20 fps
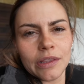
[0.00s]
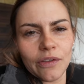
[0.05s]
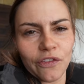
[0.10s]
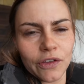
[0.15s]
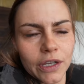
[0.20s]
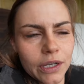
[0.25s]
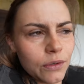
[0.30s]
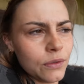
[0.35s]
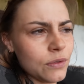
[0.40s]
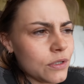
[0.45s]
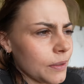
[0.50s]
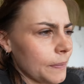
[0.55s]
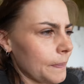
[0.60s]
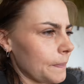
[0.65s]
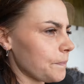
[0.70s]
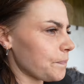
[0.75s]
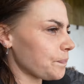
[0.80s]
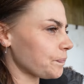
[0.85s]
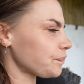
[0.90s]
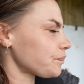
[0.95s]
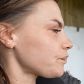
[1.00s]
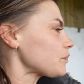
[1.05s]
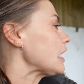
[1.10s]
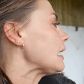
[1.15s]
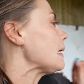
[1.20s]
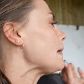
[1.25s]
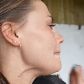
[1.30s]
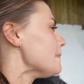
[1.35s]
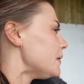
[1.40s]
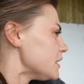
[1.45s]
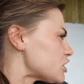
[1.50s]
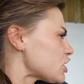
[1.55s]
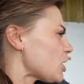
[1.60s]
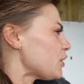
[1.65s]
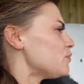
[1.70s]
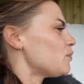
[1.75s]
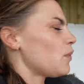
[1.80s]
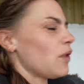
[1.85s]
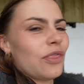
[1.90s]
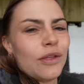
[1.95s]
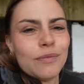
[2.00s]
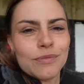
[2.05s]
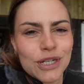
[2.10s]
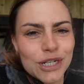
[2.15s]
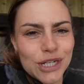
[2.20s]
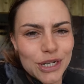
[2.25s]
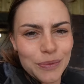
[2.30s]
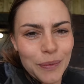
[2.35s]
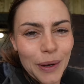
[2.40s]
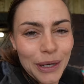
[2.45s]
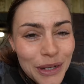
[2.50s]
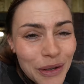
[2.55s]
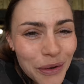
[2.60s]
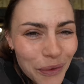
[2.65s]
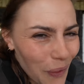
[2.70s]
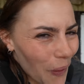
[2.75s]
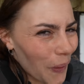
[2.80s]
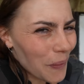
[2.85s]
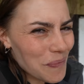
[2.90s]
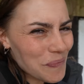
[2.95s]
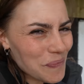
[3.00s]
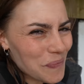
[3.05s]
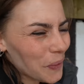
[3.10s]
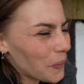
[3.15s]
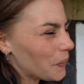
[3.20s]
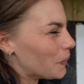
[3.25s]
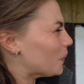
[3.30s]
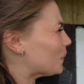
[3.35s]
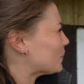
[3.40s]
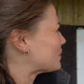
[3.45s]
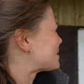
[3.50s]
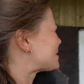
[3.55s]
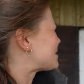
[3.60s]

the field, but don't want them to do when you're on board.